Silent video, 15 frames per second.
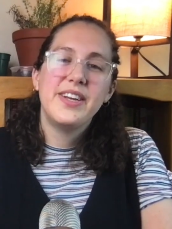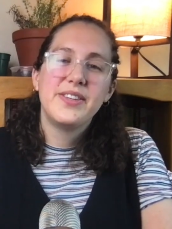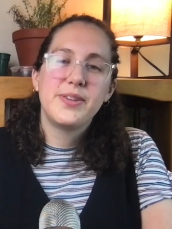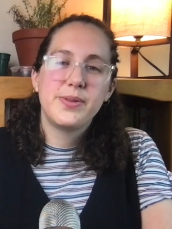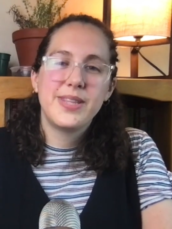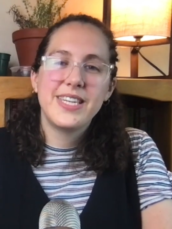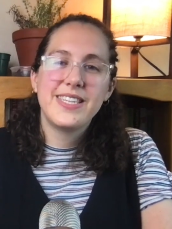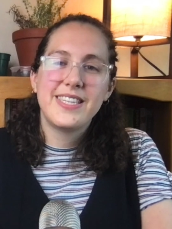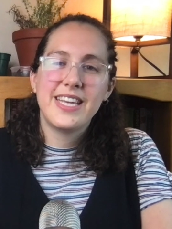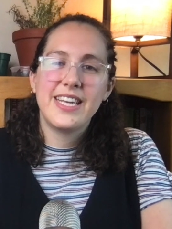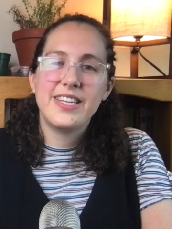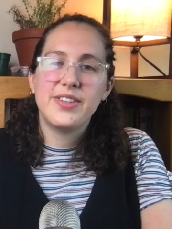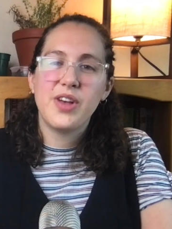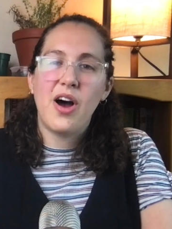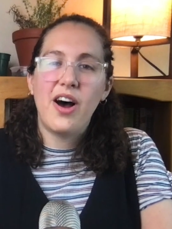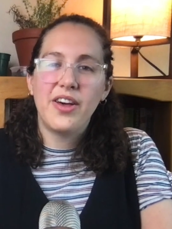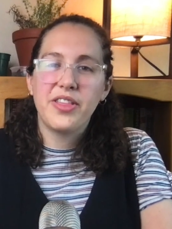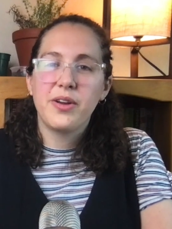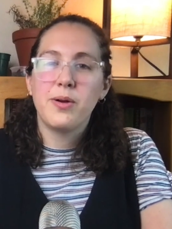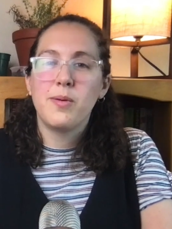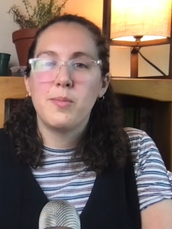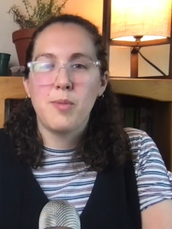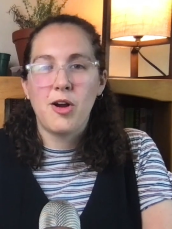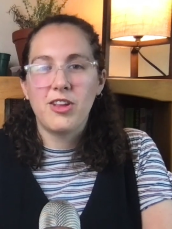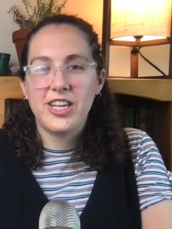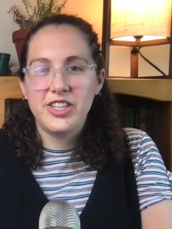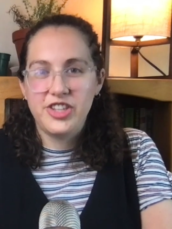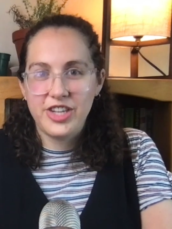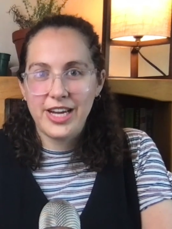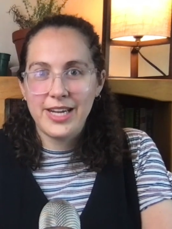So this is author
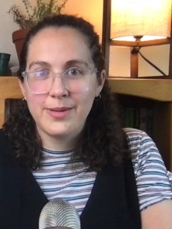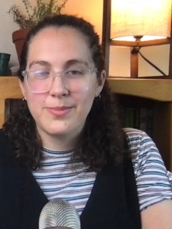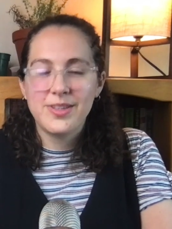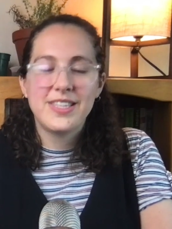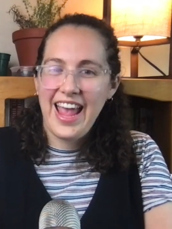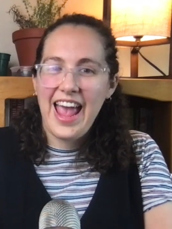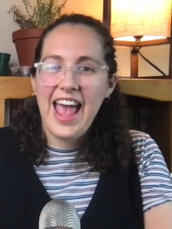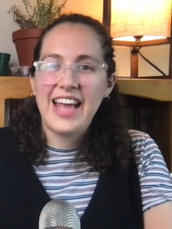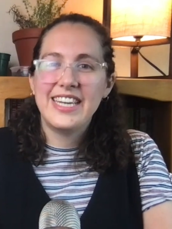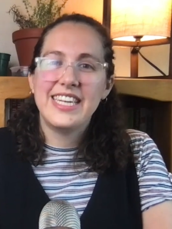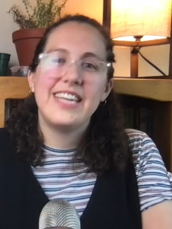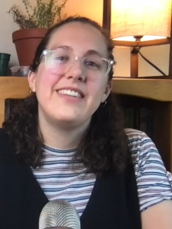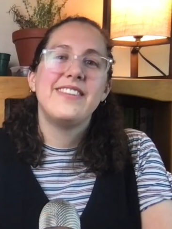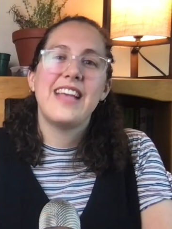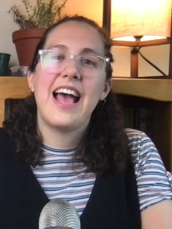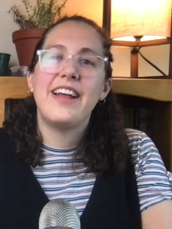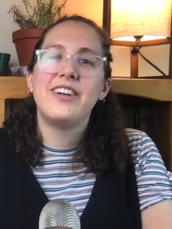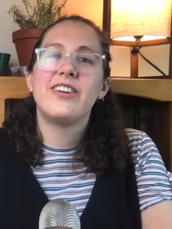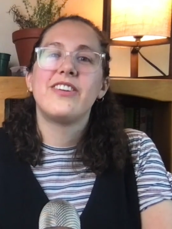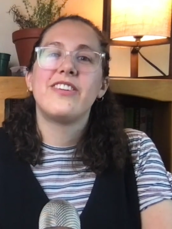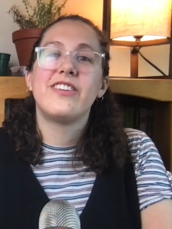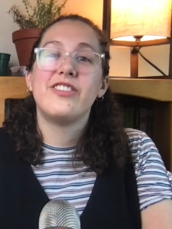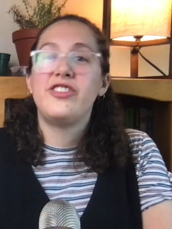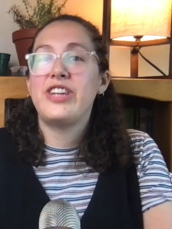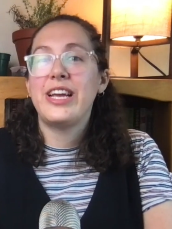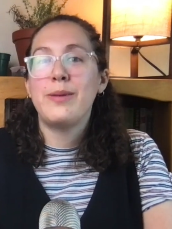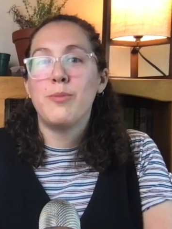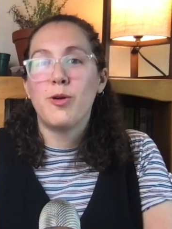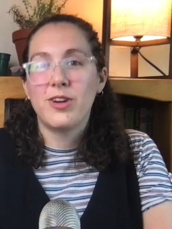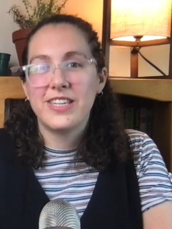Marlon James and his editor
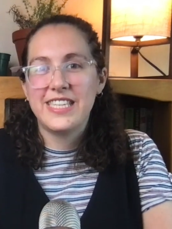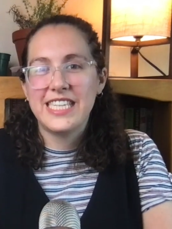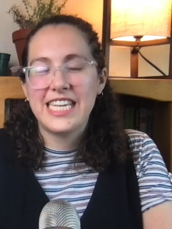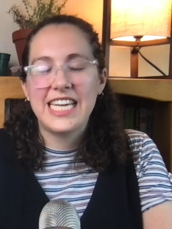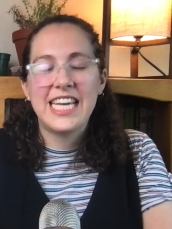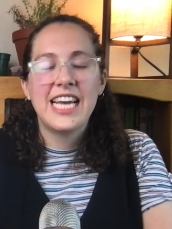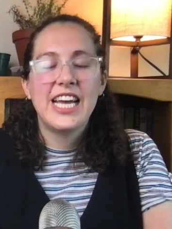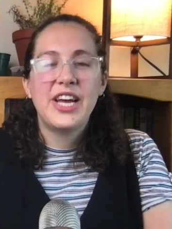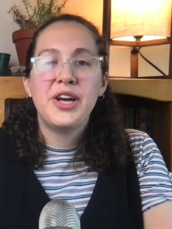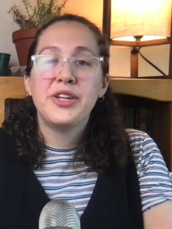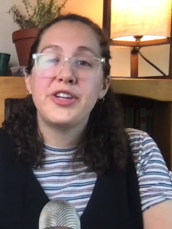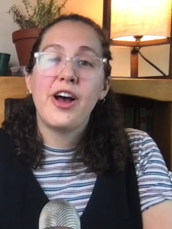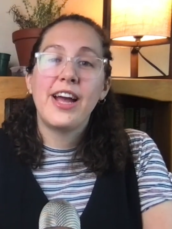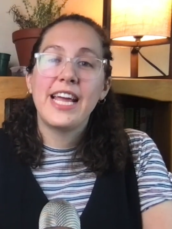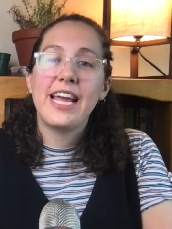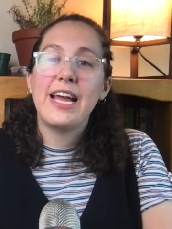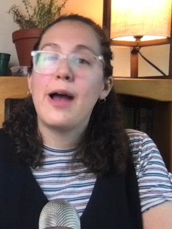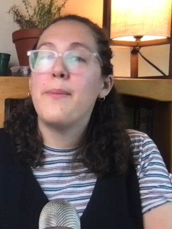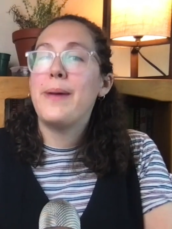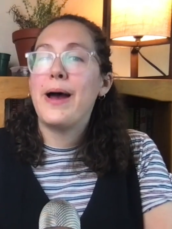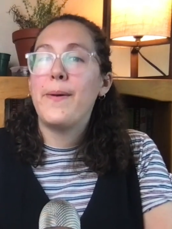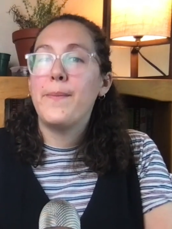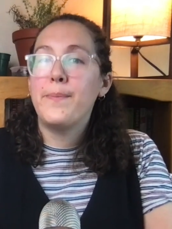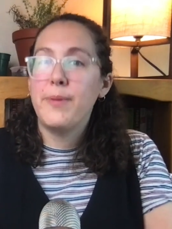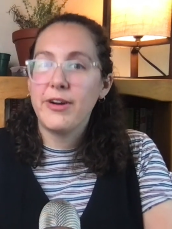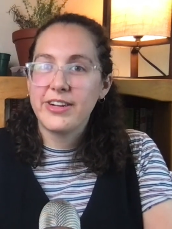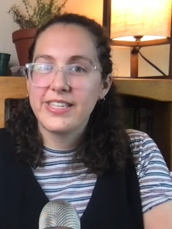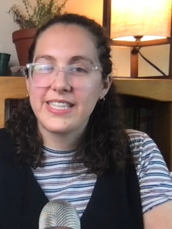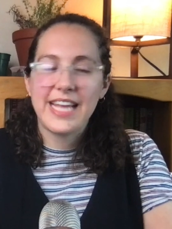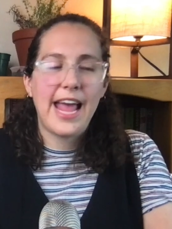Jake Morrissey talking about
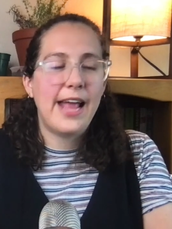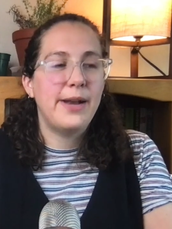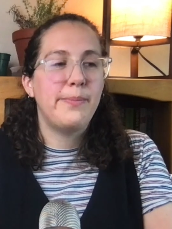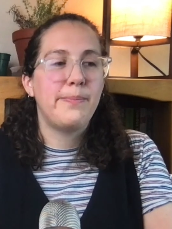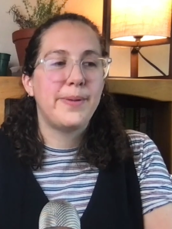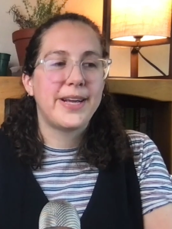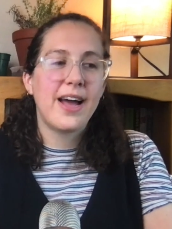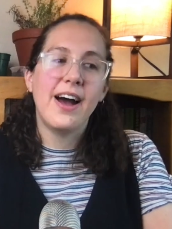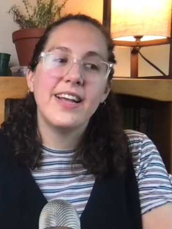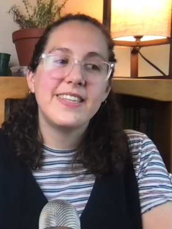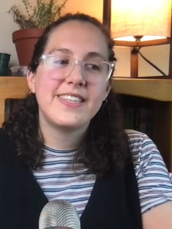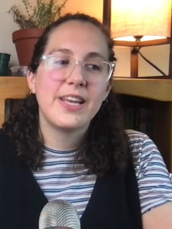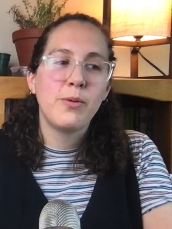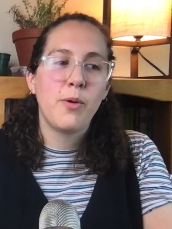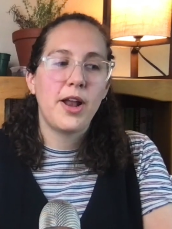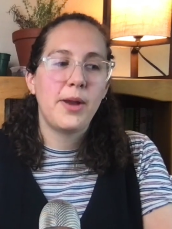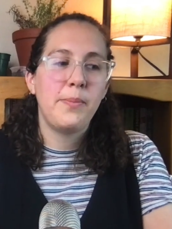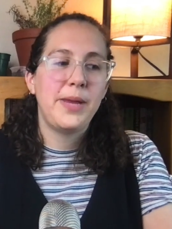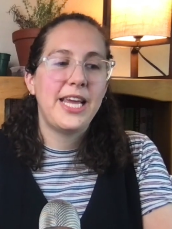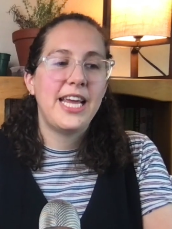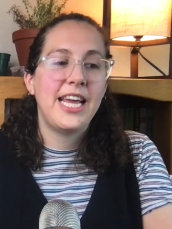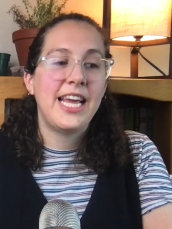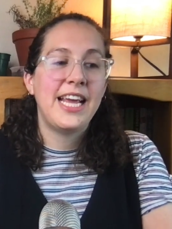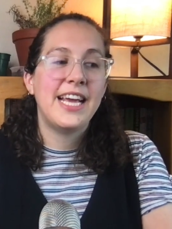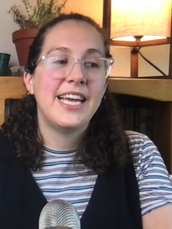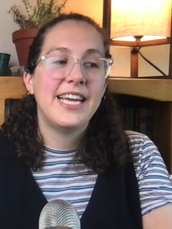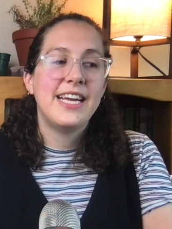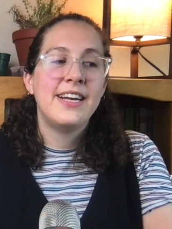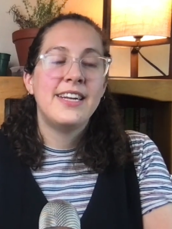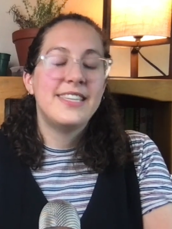books, and because they want to be
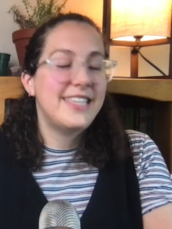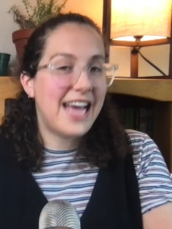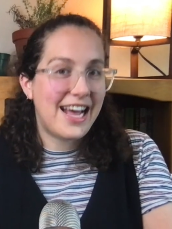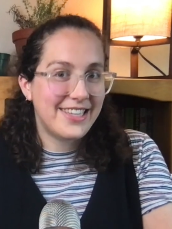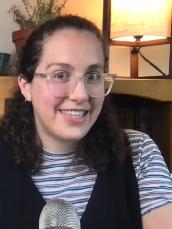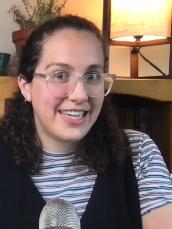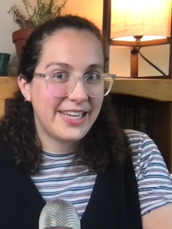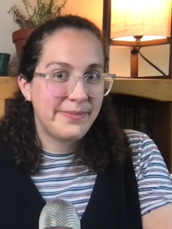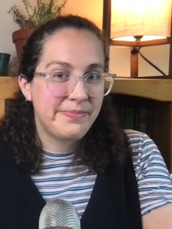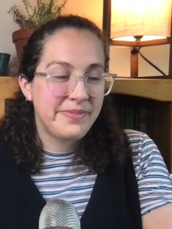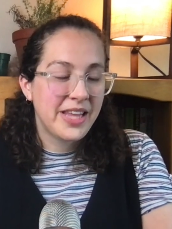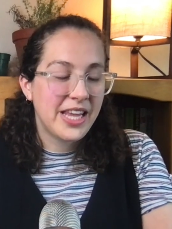sassy,